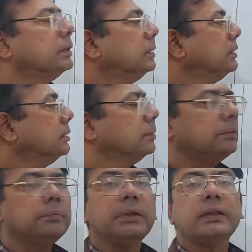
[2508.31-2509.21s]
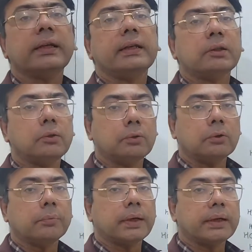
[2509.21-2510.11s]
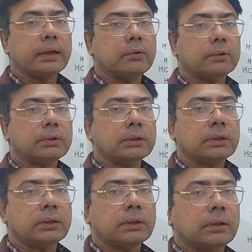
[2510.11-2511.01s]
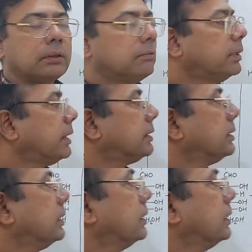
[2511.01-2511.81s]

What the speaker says: is beta D glucopyranose, whereas